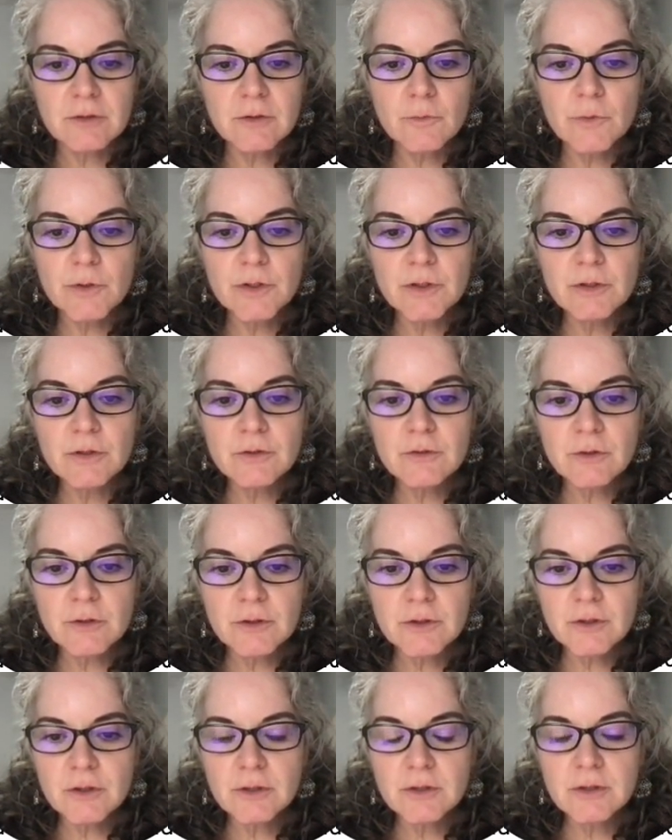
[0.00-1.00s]
So which
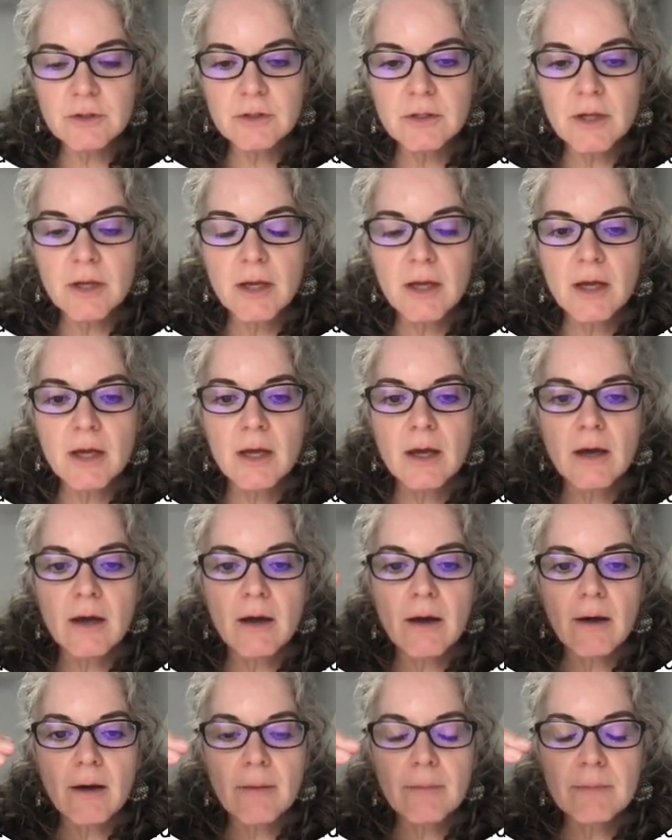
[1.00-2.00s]
instructions
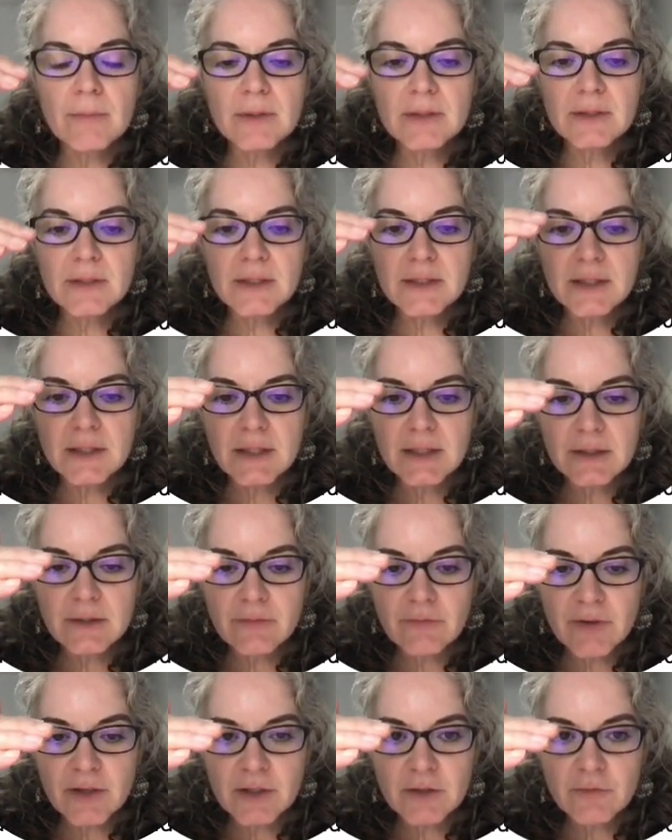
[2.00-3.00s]
does it need to
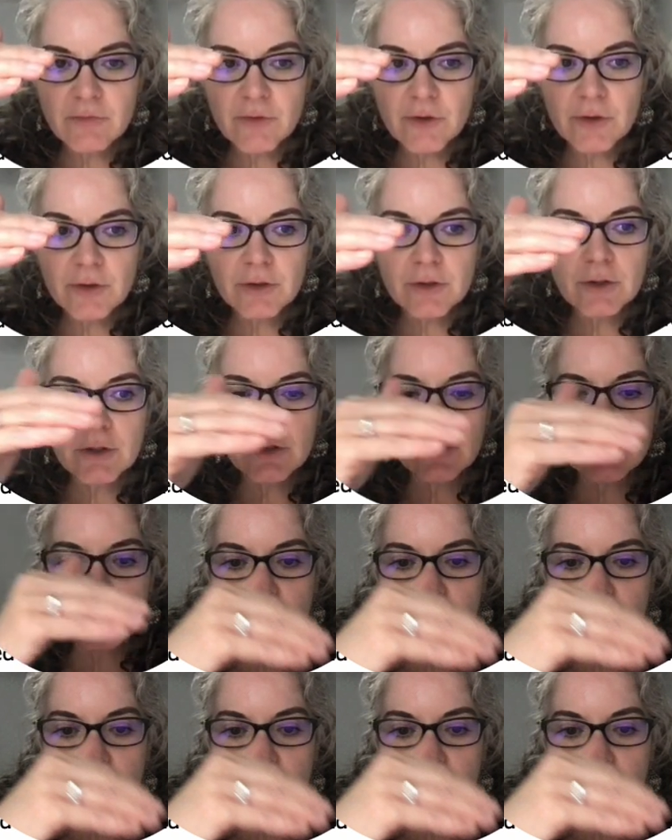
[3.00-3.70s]
fetch first